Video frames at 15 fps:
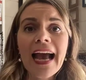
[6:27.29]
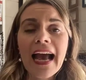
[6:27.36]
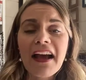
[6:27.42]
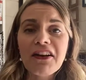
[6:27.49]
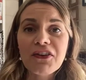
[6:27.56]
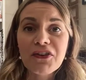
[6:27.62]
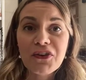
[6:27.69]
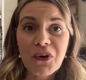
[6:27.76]

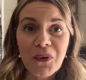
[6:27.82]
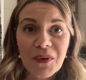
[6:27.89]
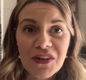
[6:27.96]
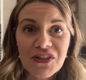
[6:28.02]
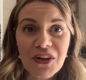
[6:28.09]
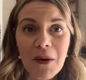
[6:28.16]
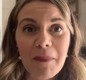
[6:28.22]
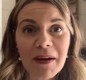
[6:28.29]
and no, it
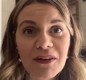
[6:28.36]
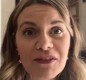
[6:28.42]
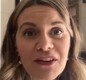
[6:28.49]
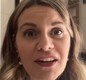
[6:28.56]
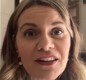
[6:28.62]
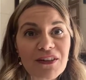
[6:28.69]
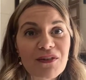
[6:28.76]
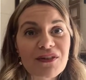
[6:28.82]
is not better
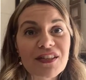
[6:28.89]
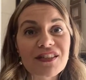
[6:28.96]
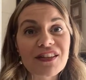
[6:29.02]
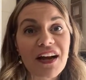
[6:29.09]
diagnosis.